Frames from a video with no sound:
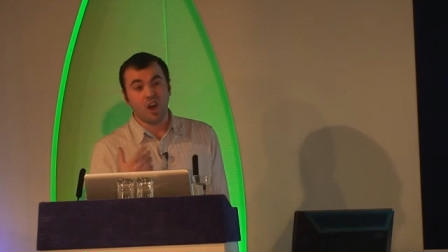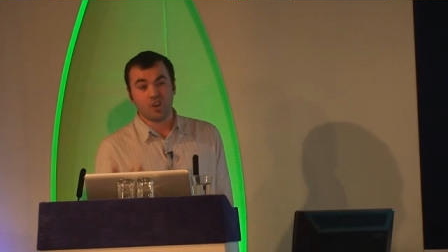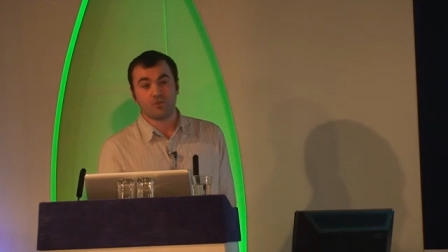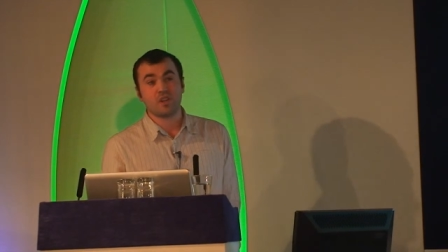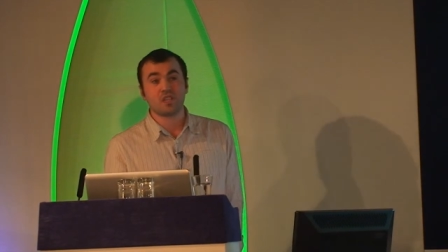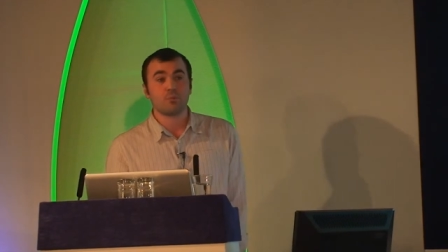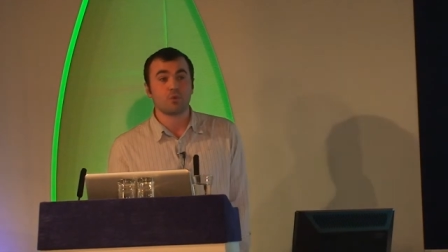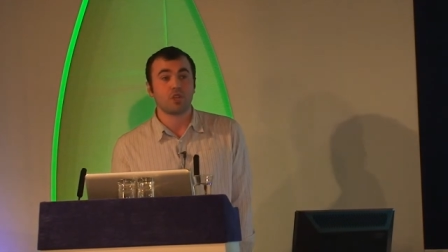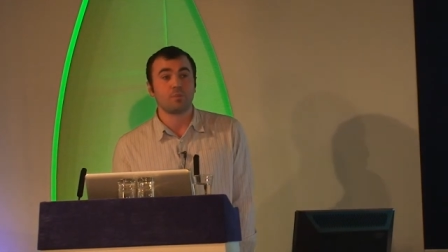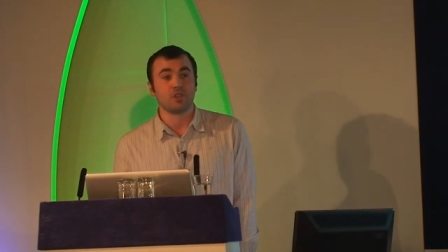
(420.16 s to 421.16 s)
unreasonable
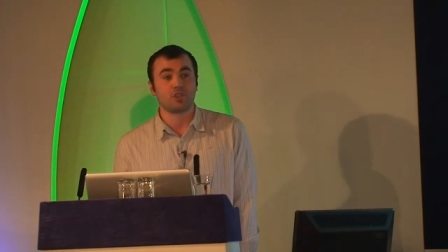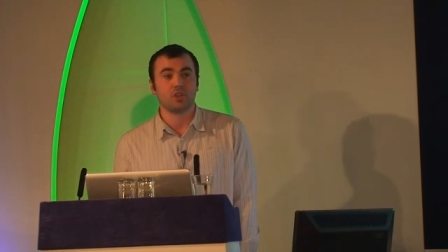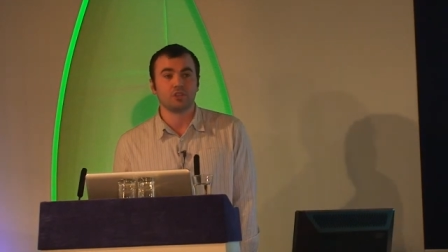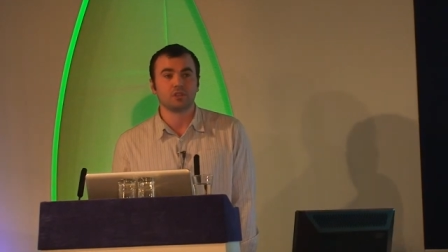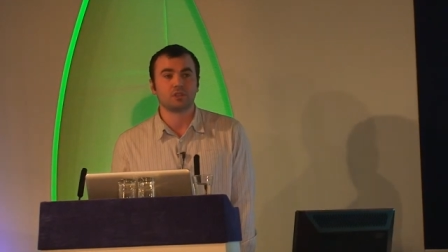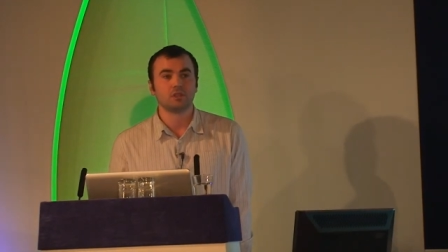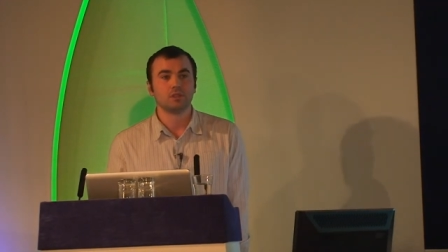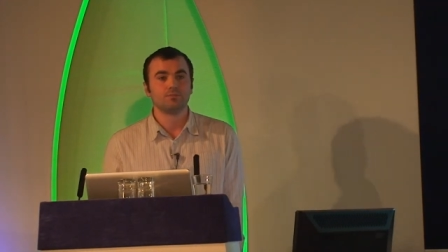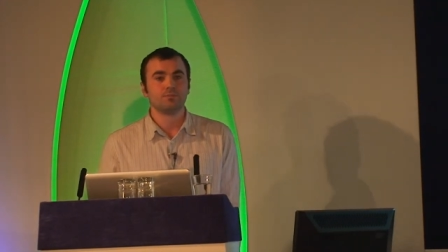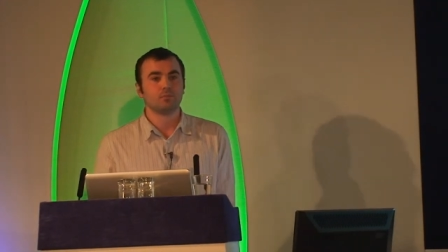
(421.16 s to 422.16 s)
shipping charges.
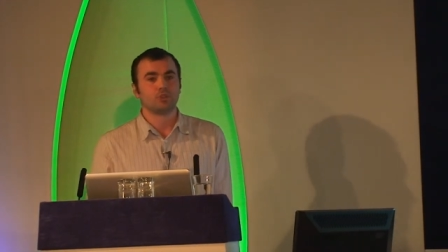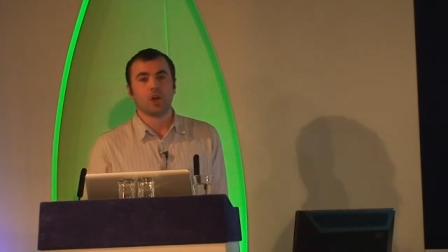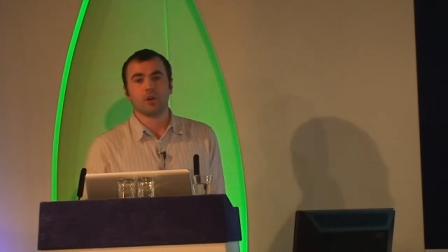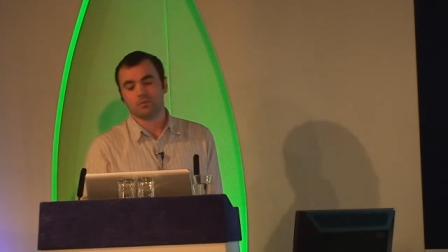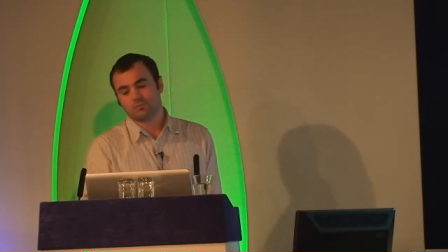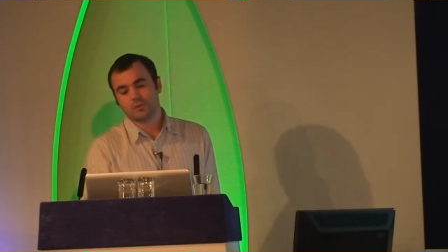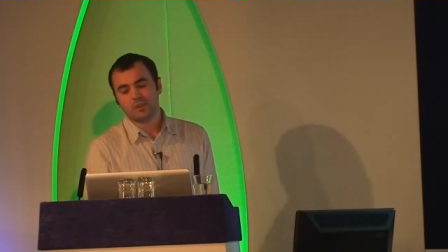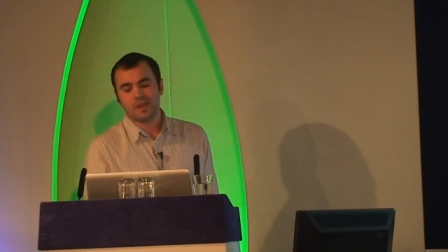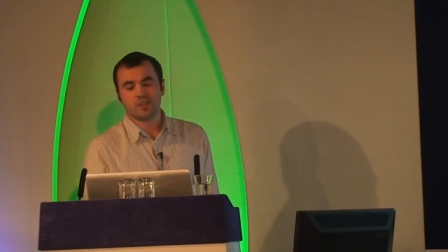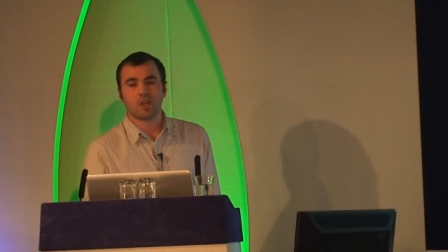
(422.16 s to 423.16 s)
So
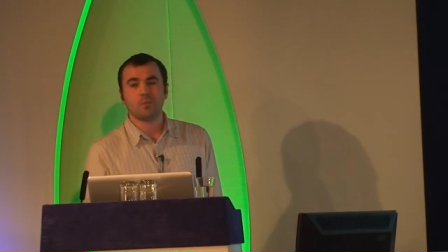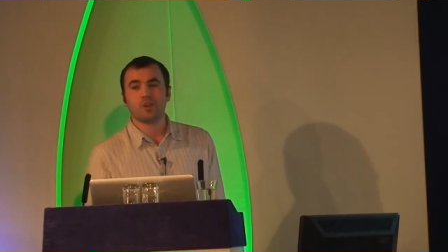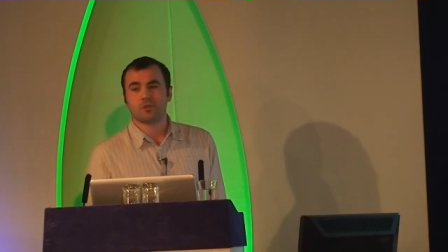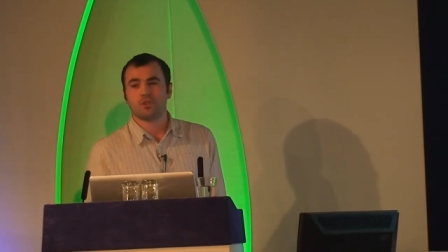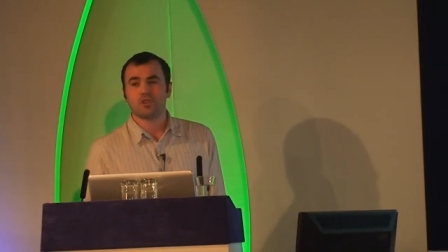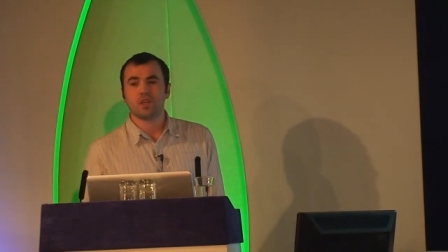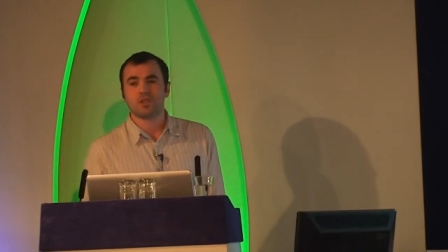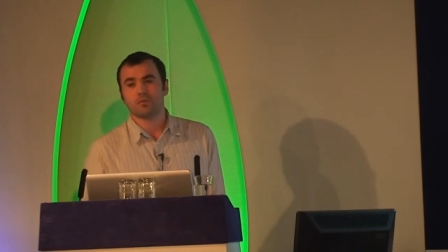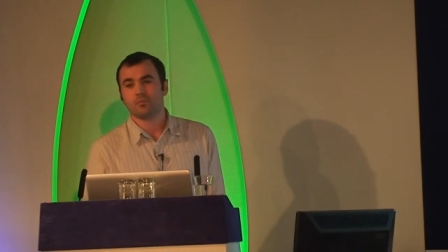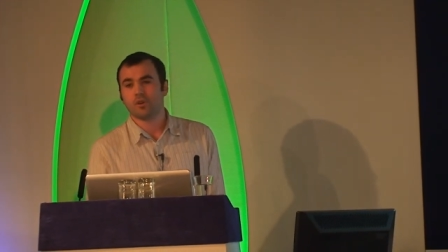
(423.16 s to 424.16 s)
it's a commercial
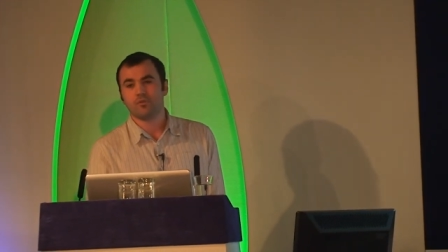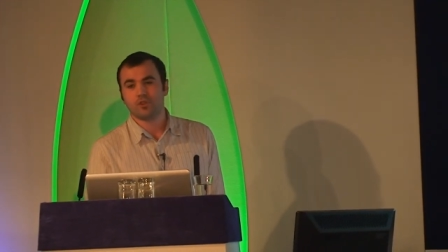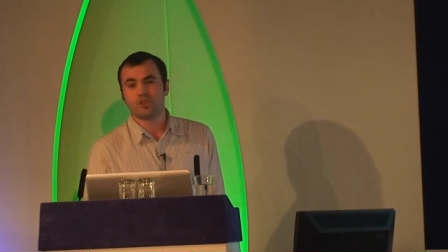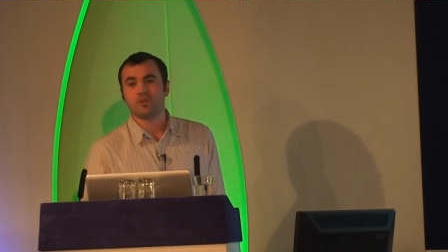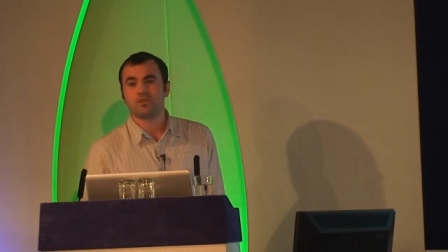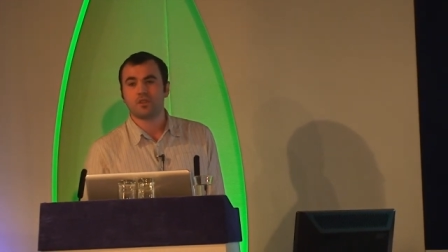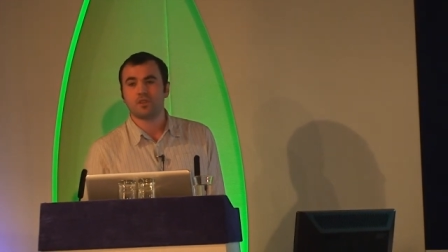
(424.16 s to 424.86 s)
decision, but reducing